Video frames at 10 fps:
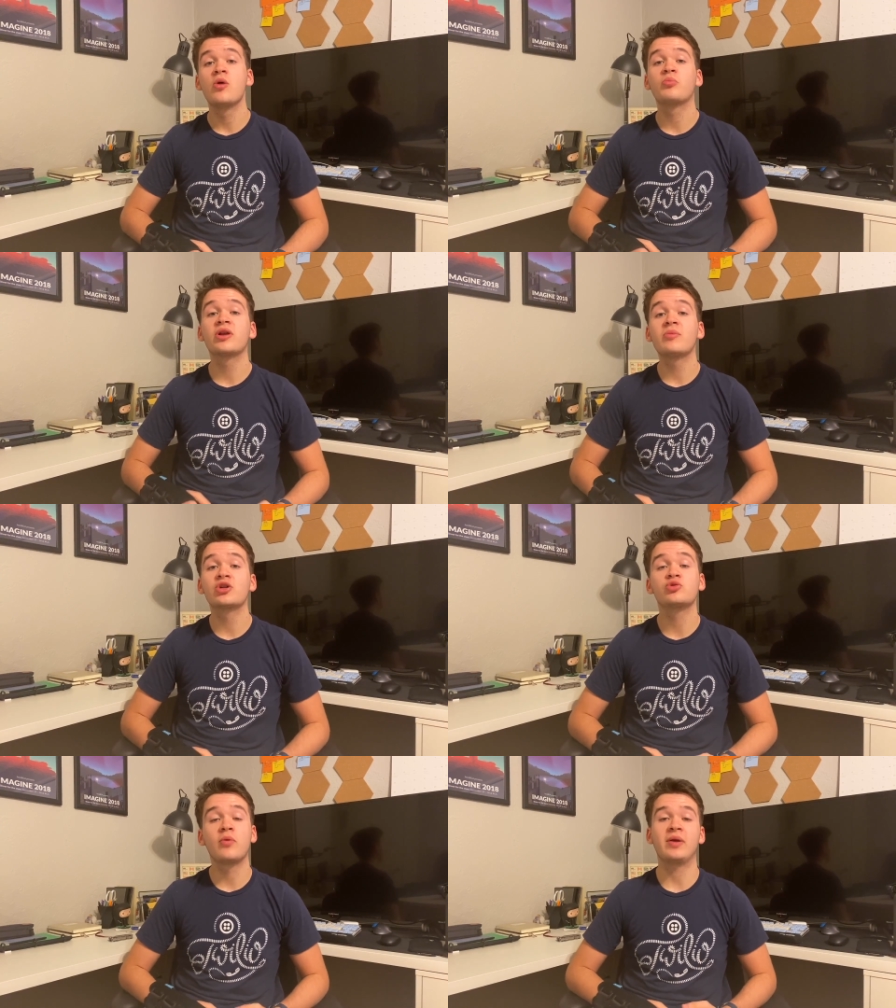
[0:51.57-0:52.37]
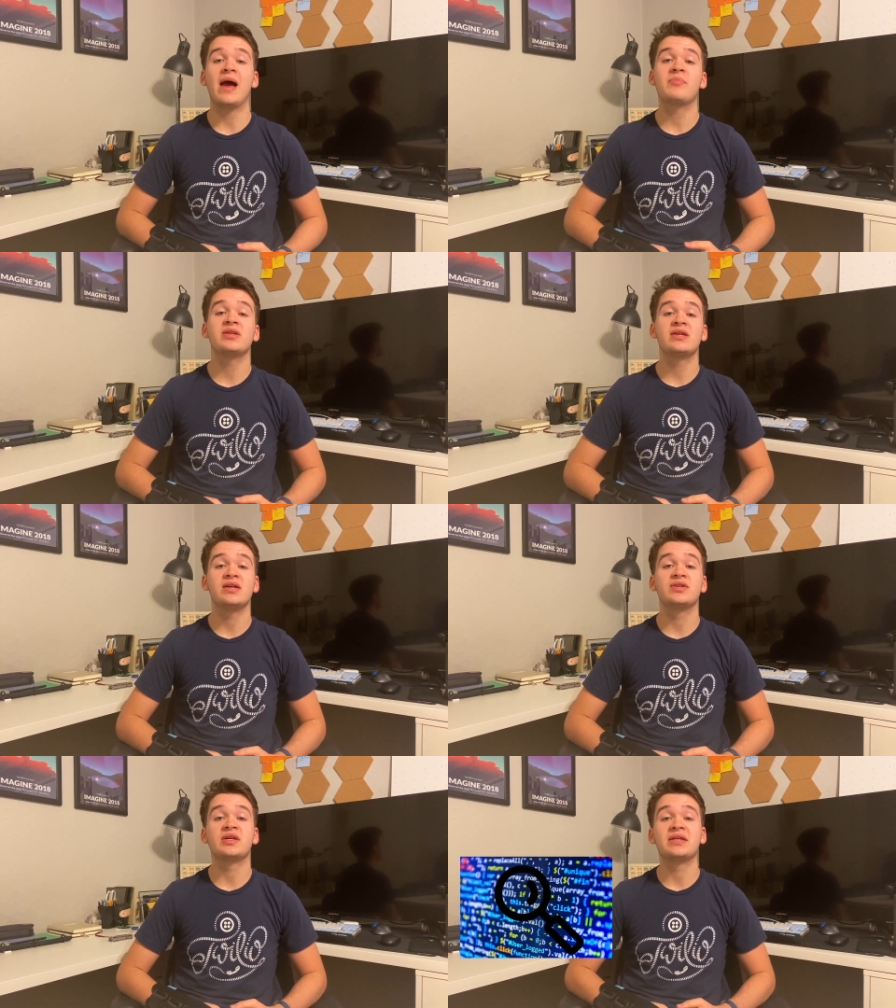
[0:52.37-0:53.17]
pretty much what would happen
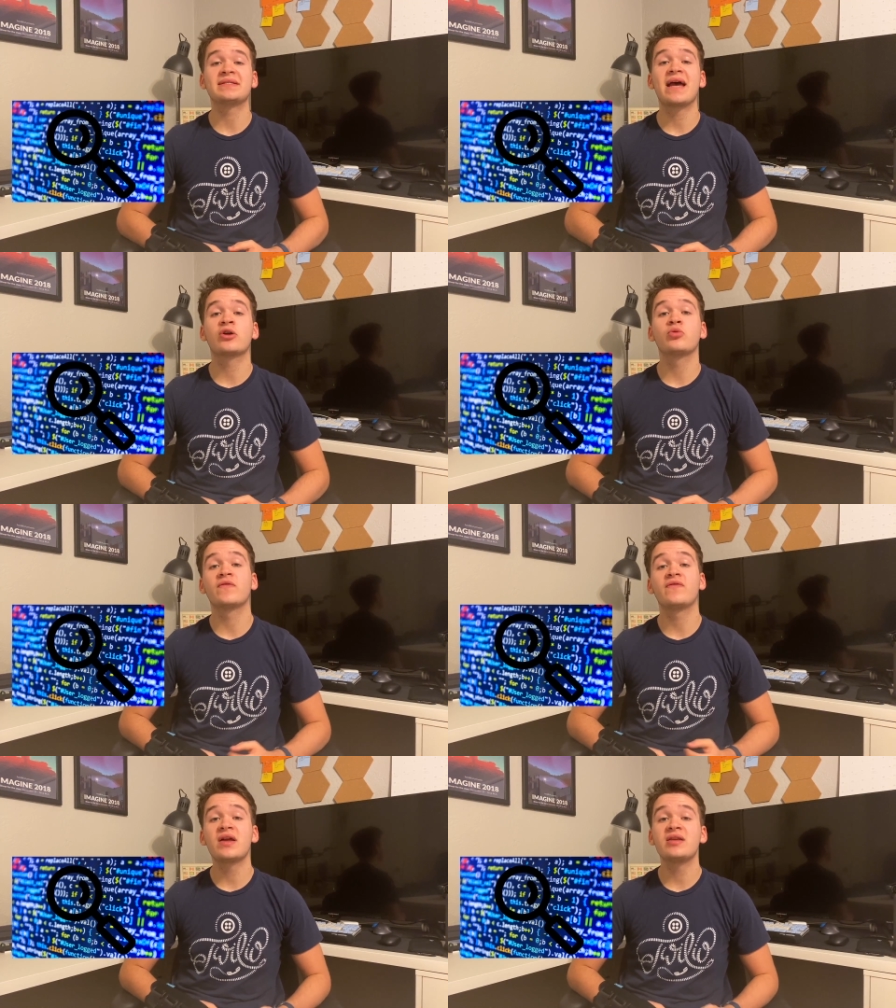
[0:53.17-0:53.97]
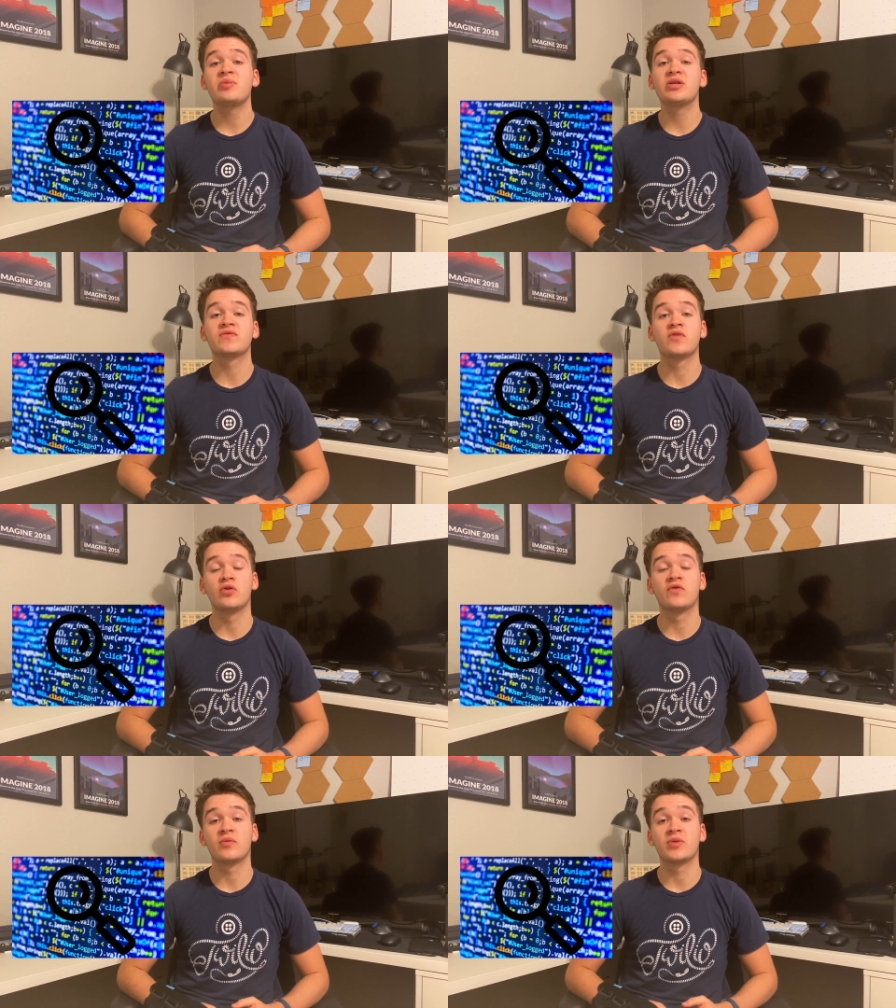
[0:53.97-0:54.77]
is an attacker would find a piece of
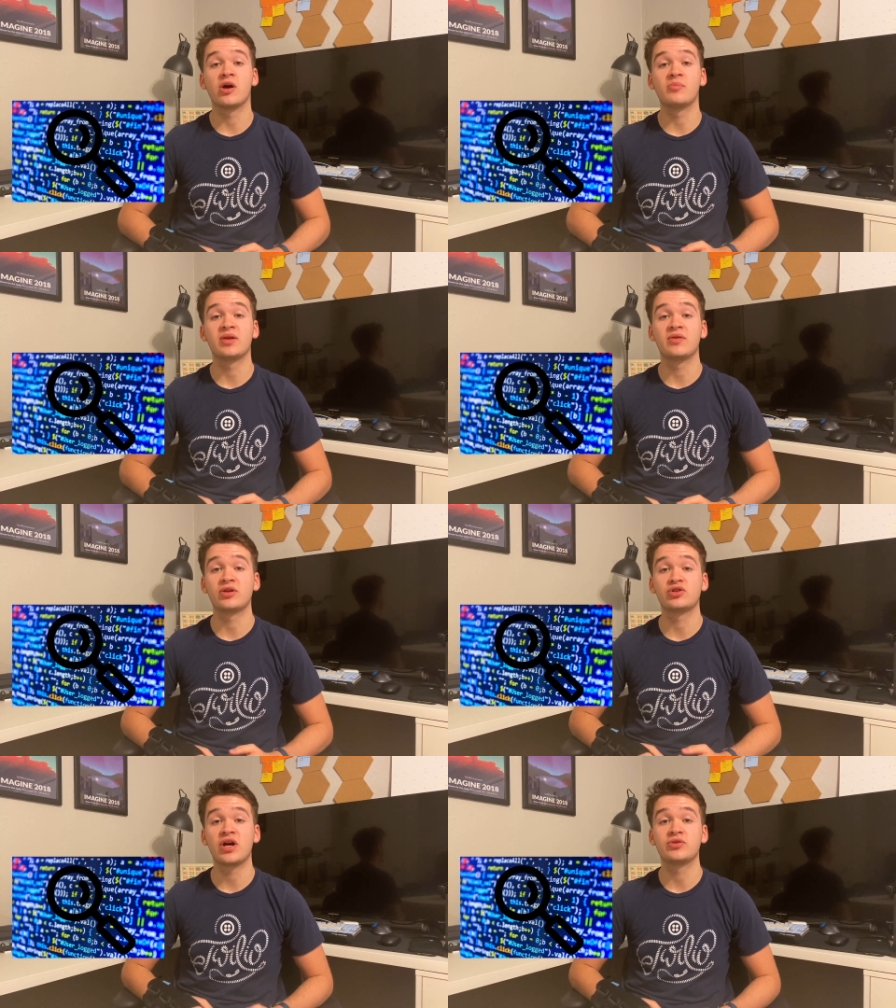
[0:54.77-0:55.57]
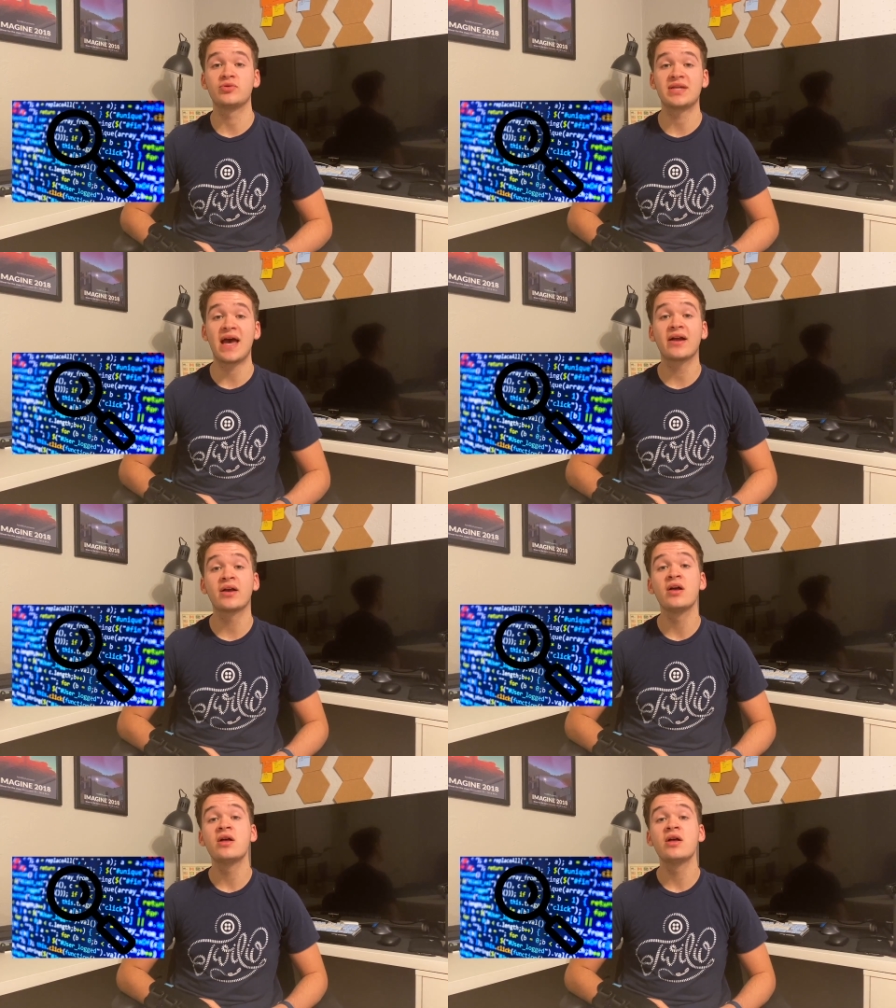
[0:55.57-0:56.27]
code from the company that they're trying to attack.